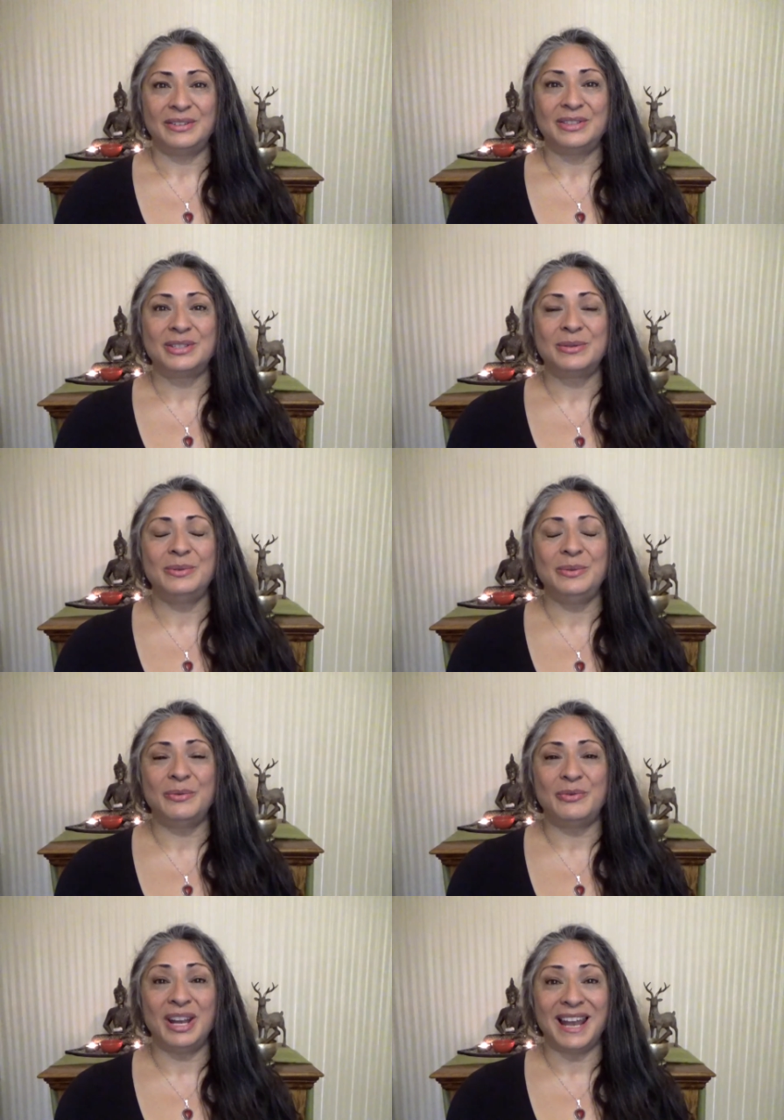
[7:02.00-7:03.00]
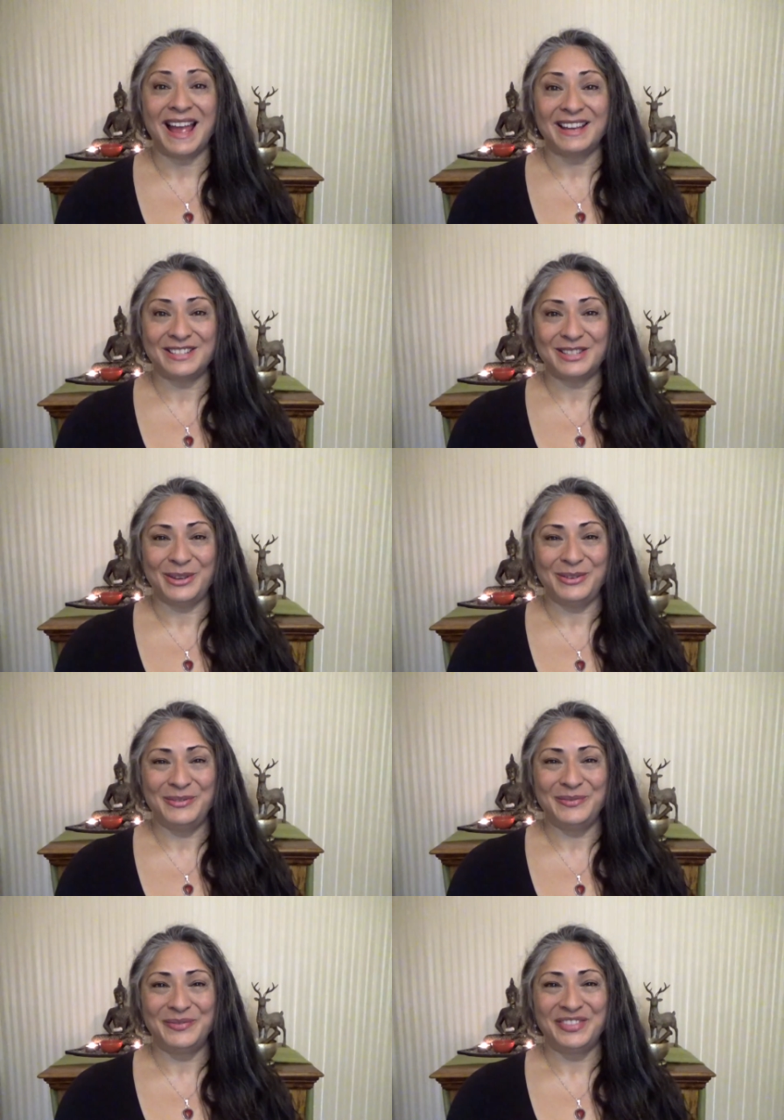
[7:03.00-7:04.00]
to relax
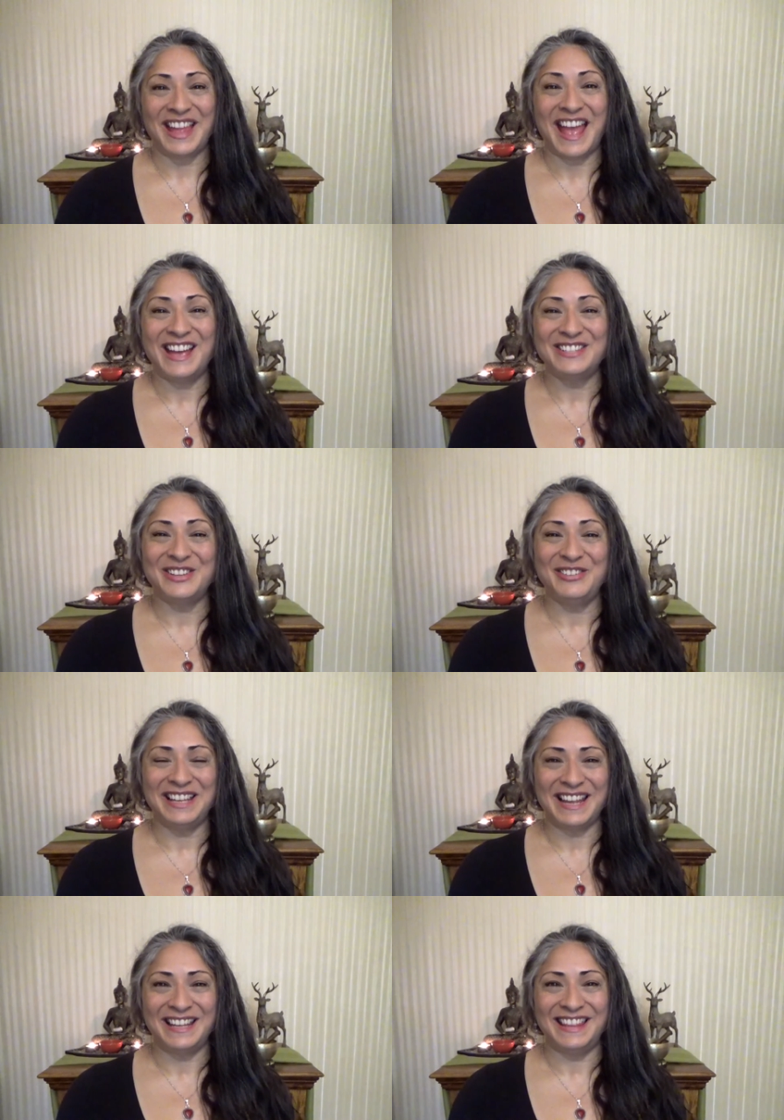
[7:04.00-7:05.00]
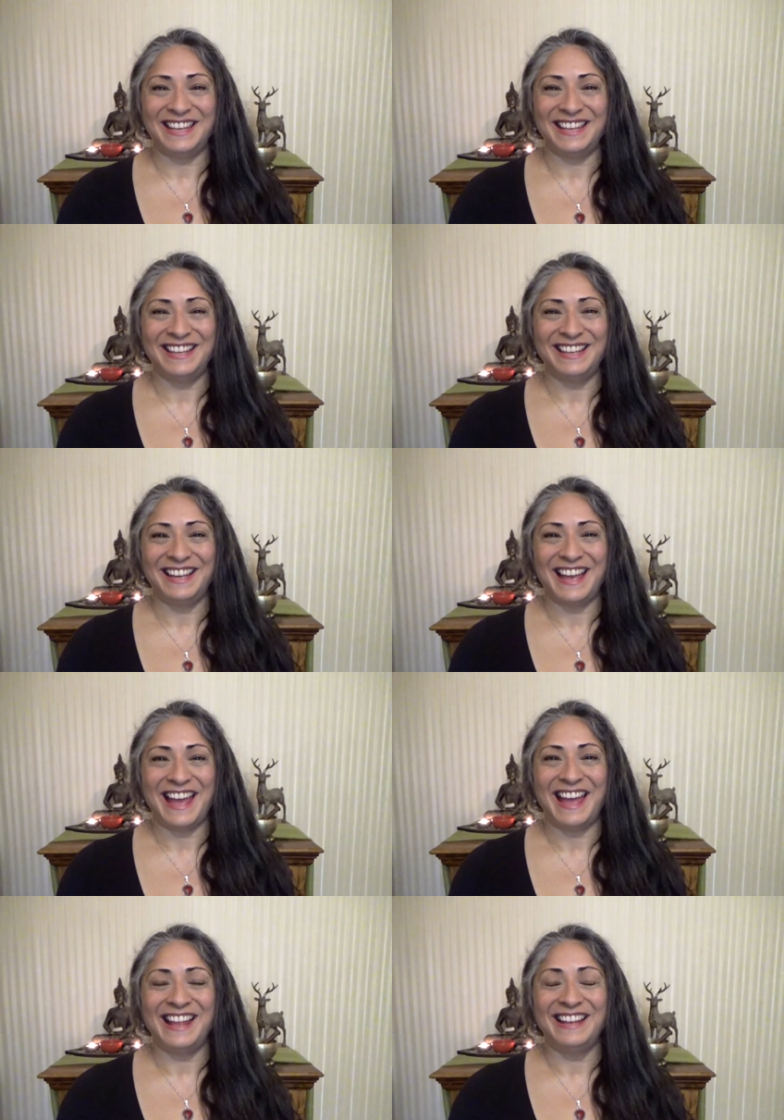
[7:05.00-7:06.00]
you, as you lay there
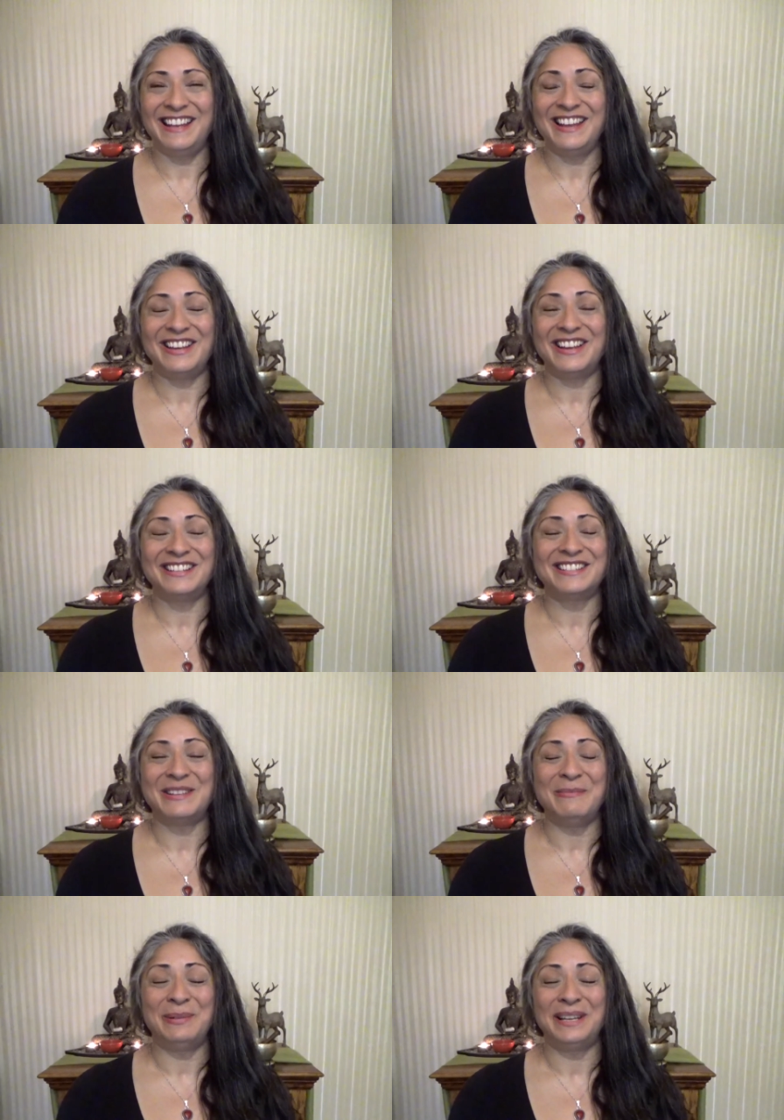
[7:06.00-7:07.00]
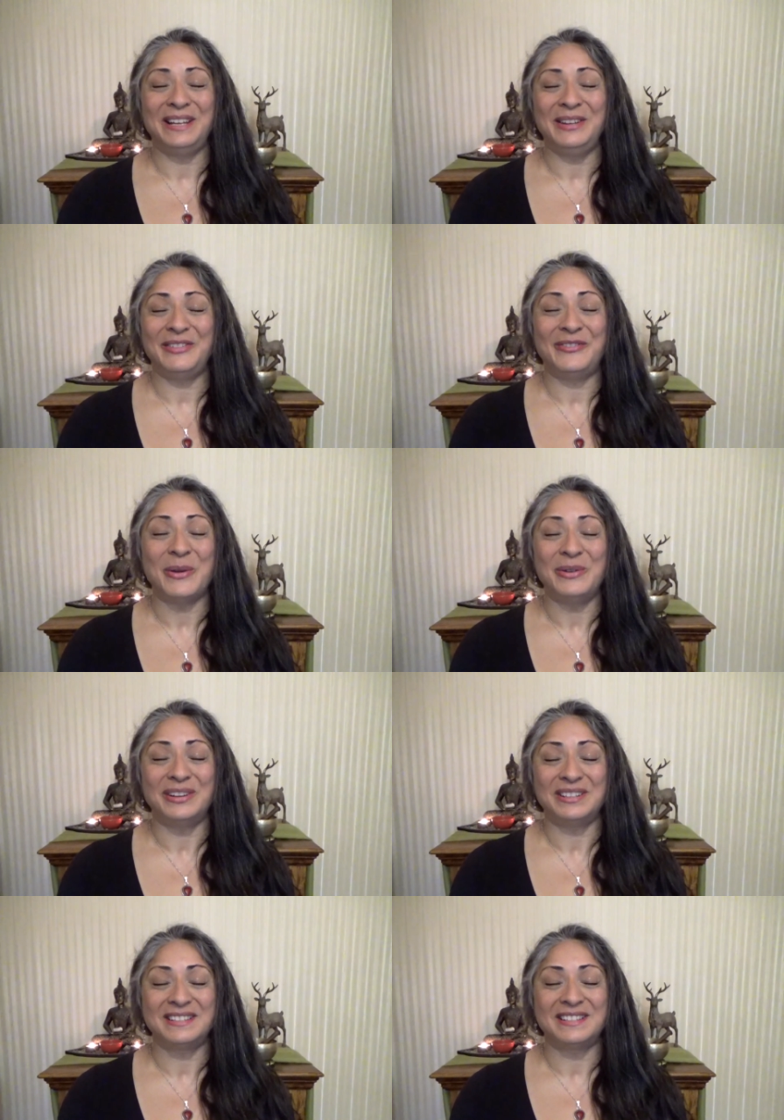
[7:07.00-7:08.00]
and simply
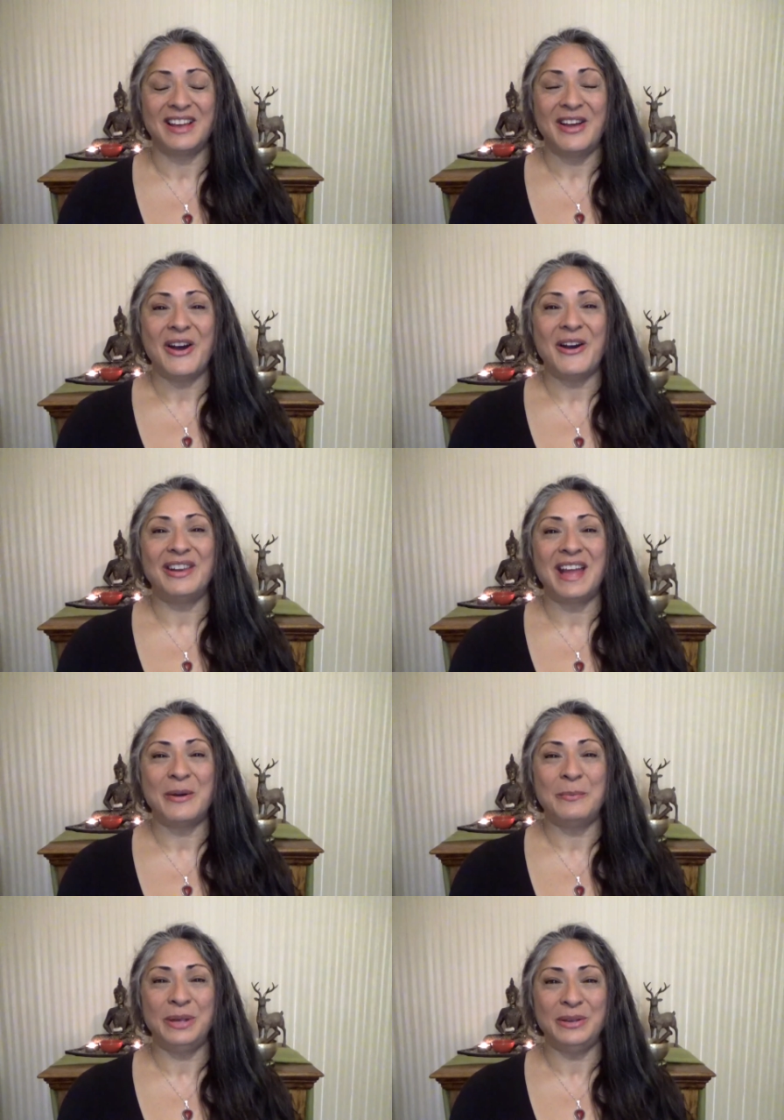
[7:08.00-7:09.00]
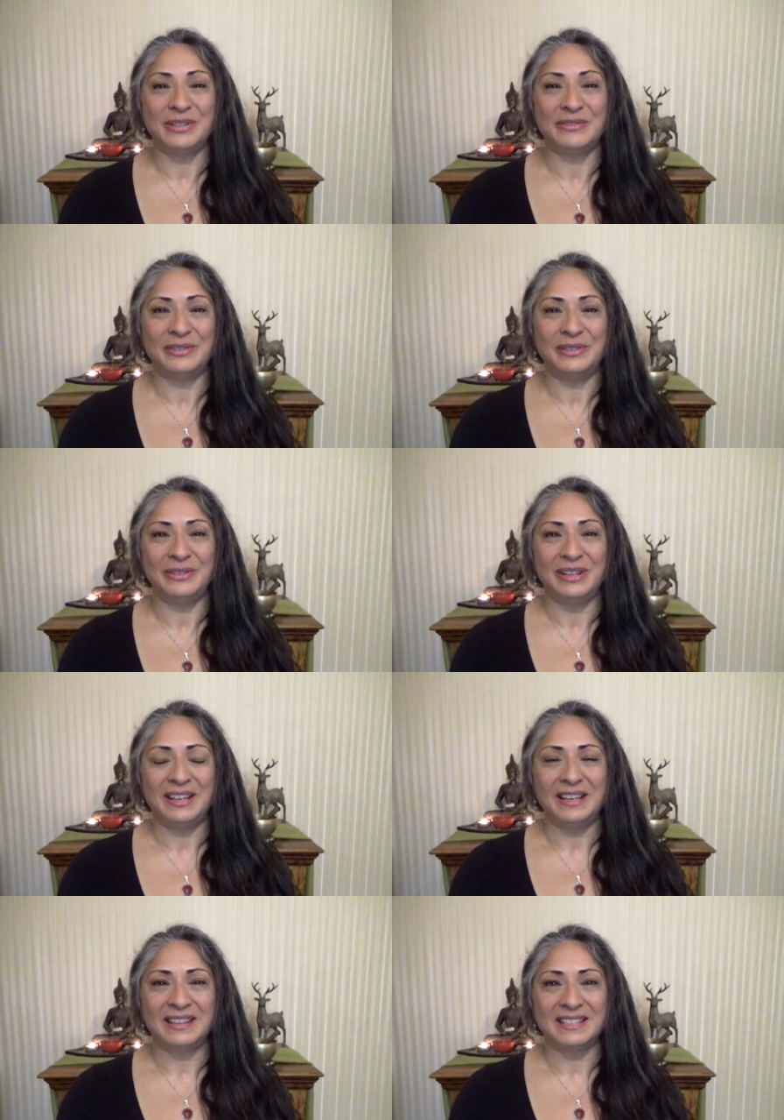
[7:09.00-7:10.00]
focus on how beautiful
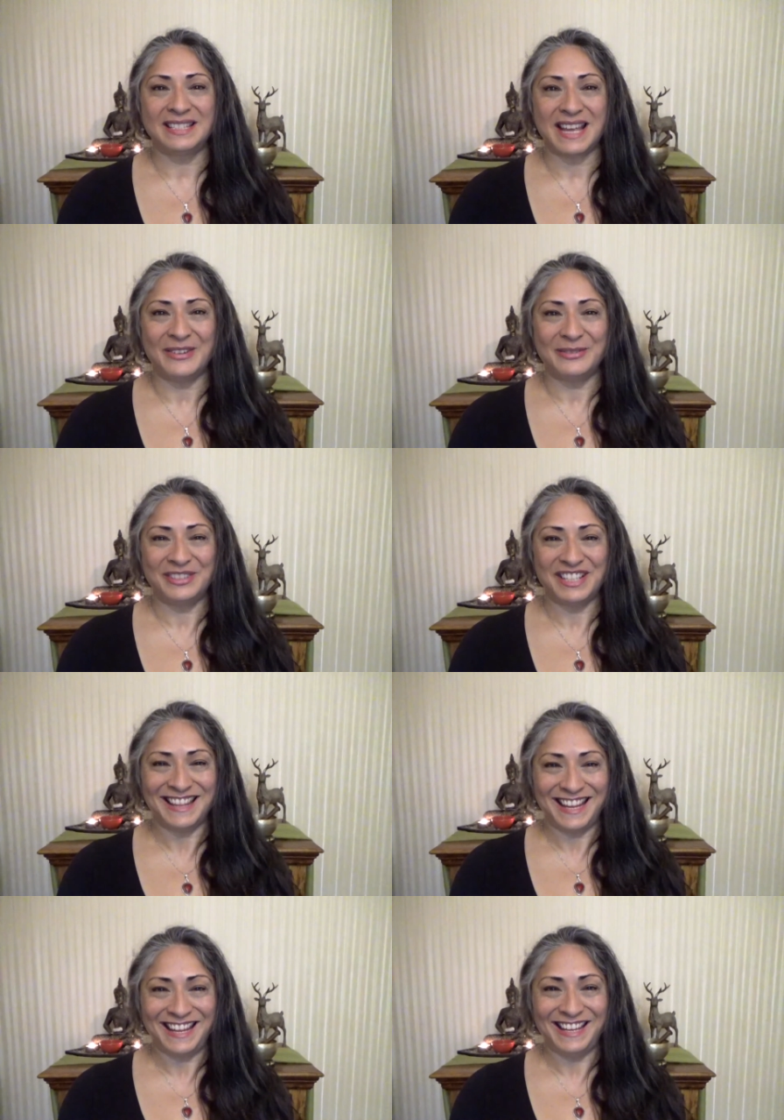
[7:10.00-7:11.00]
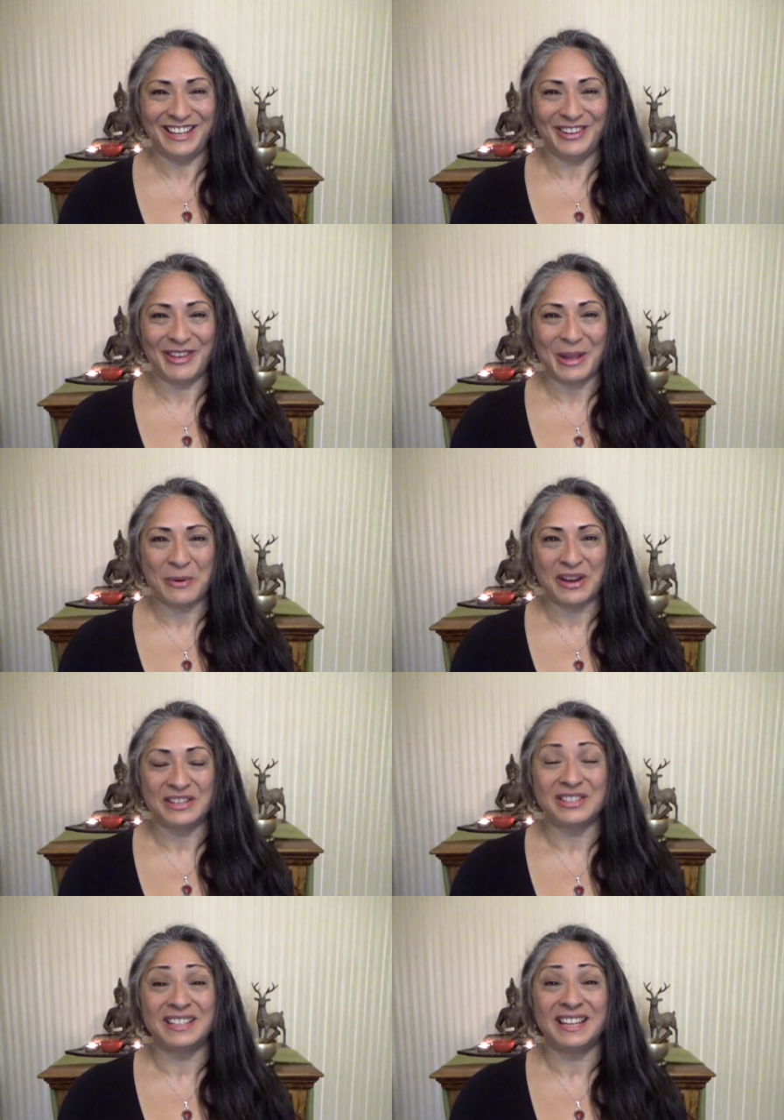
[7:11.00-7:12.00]
the sound and the healing
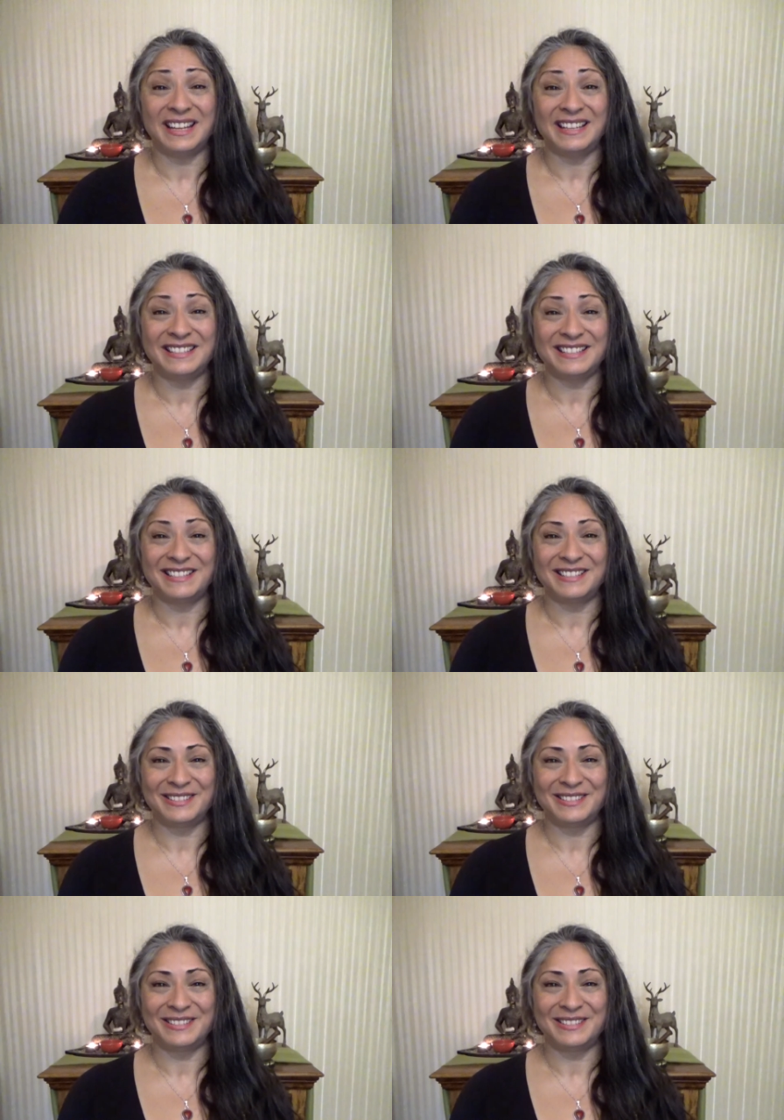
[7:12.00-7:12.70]
vibration is.